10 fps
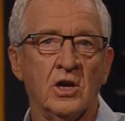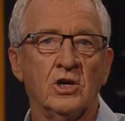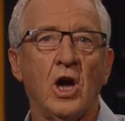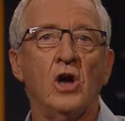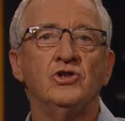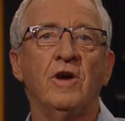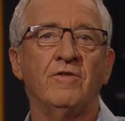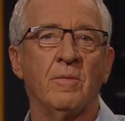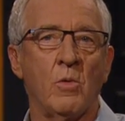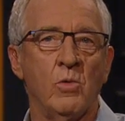Coaching
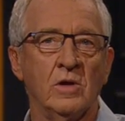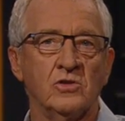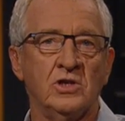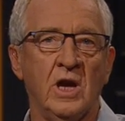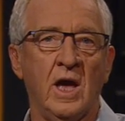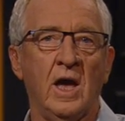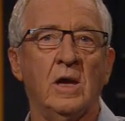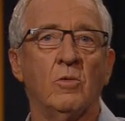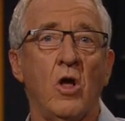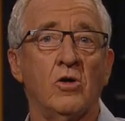from a wheelchair he
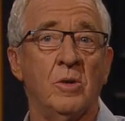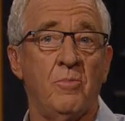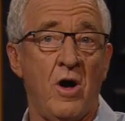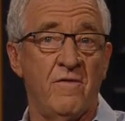will occupy